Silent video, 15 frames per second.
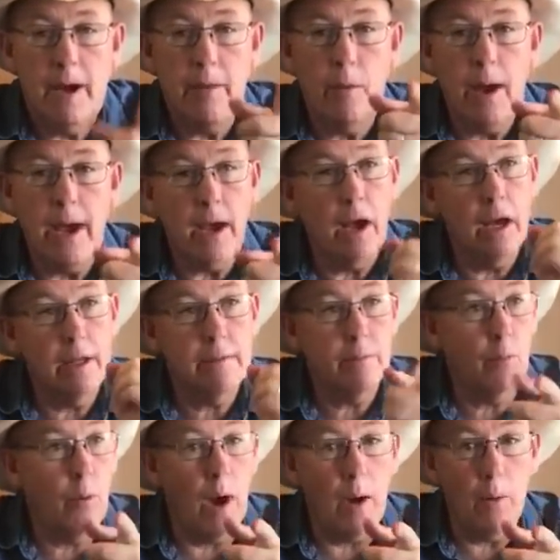By the way, uh,
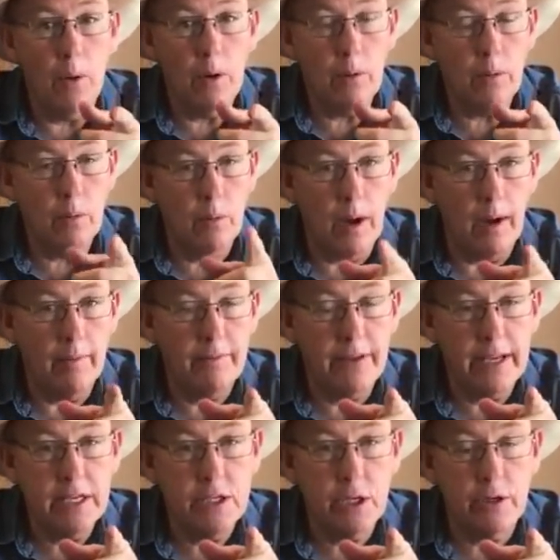while we're while
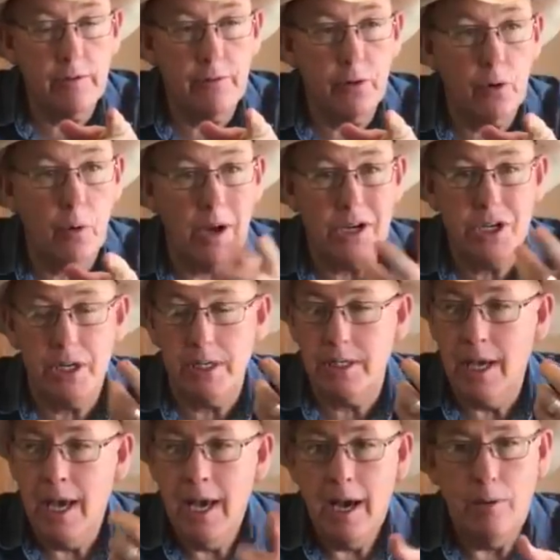Vicki's looking for questions,
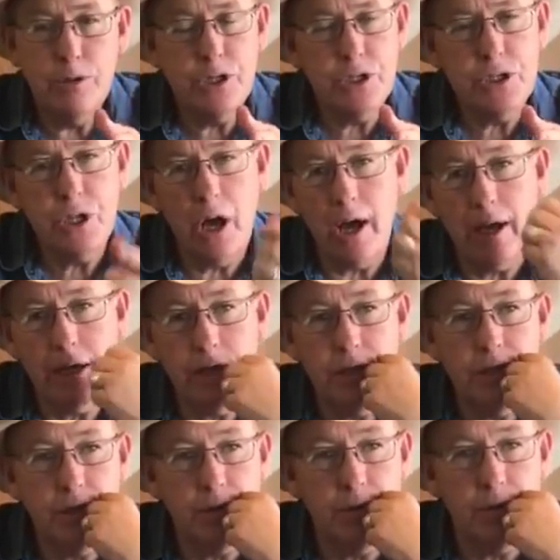we're just talking
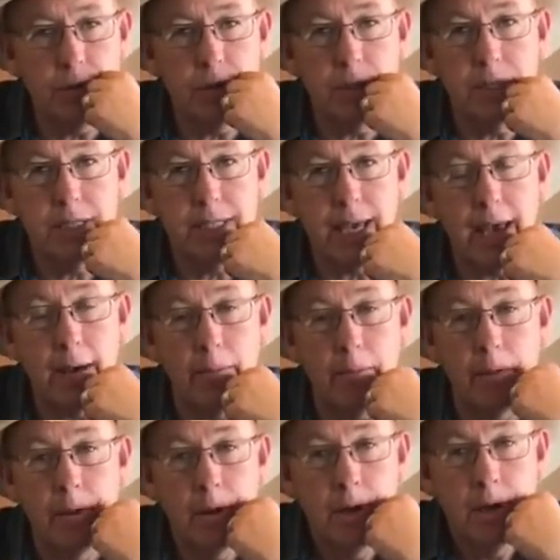South to Carolina.
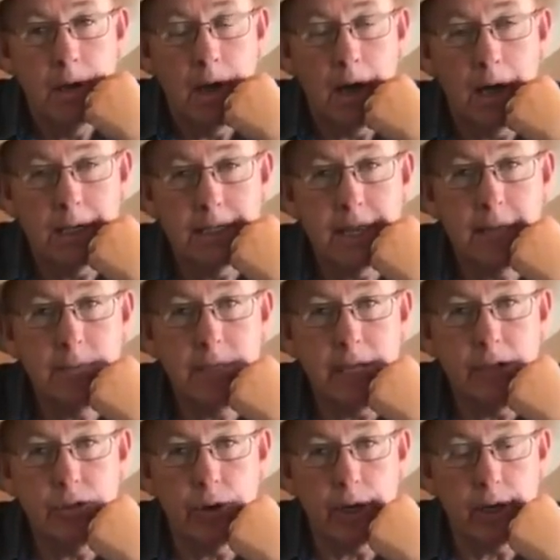Sim, uh, Sim
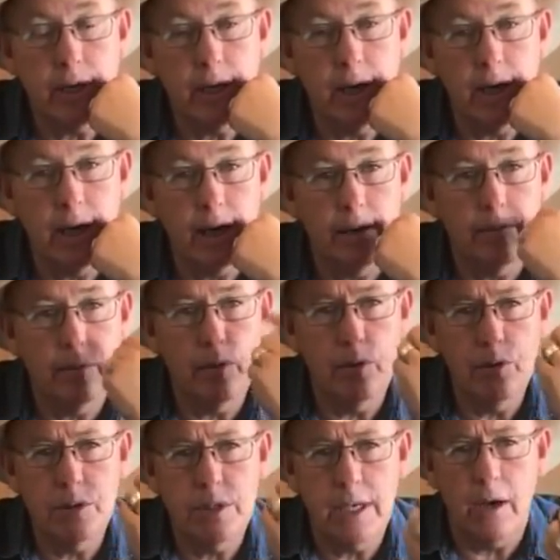Dietrich, uh,
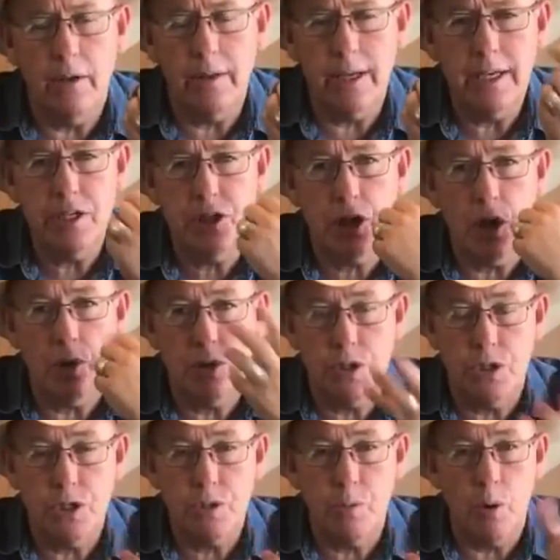who's on the East
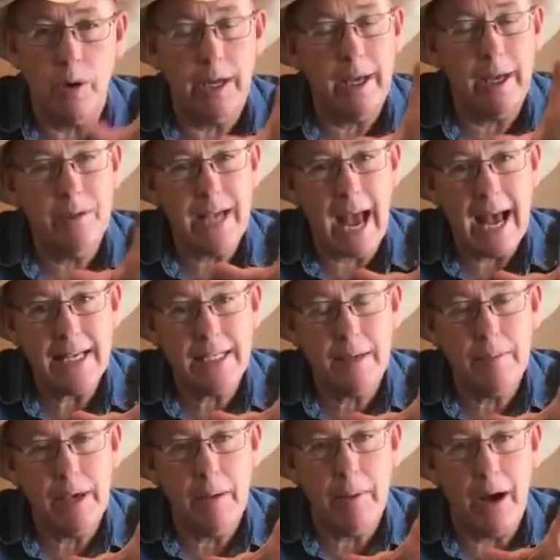Coast this morning. He was
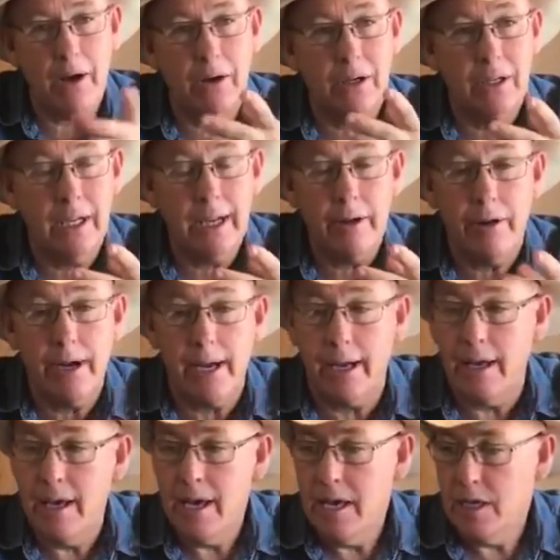asking me about
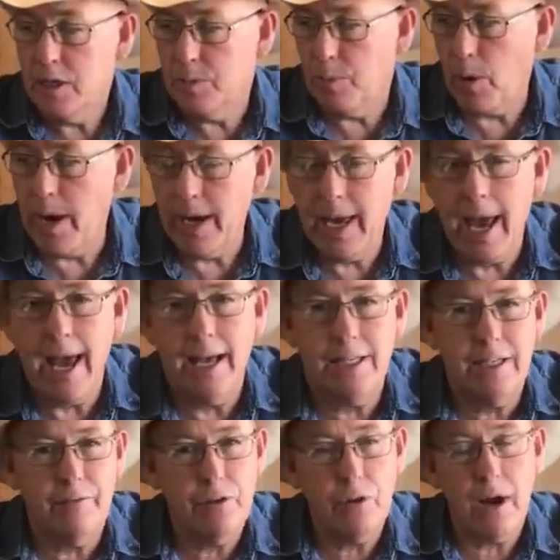clearing spray
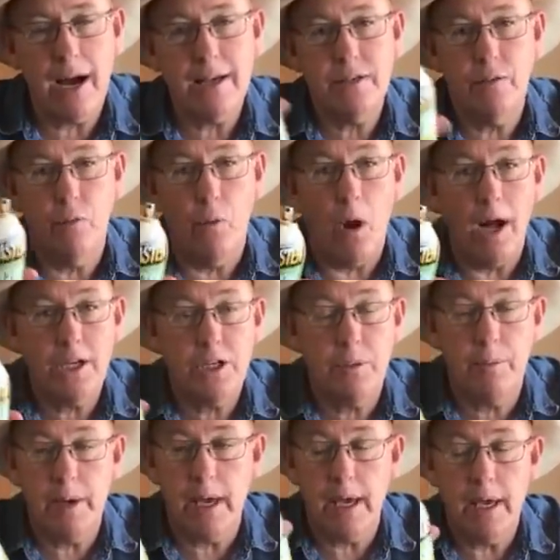cans. If you guys have
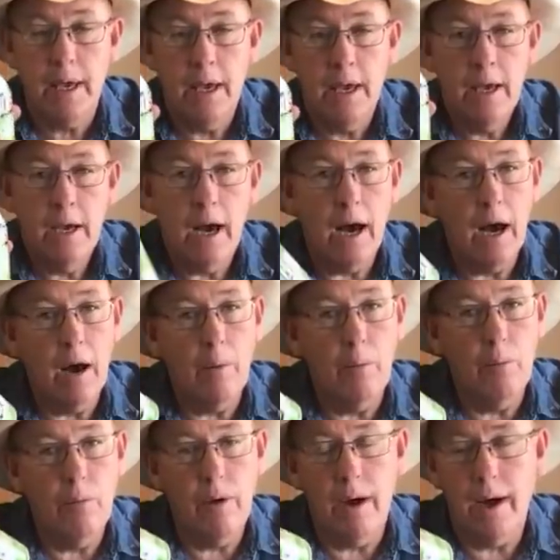watched me uh,
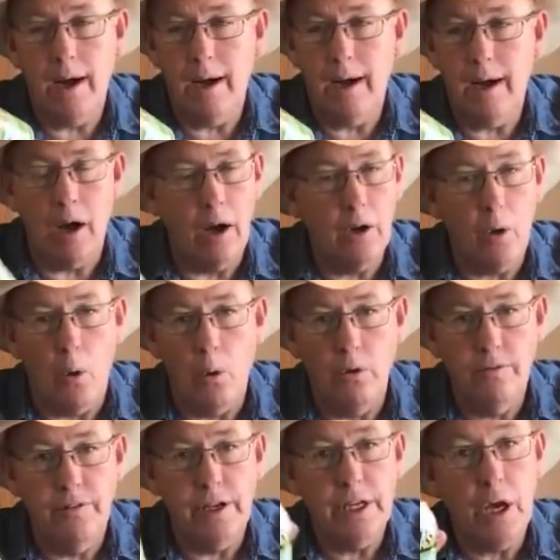uh, on
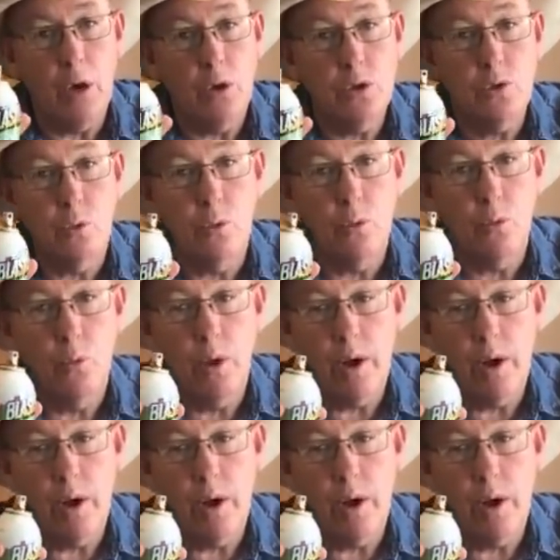old videos Australia.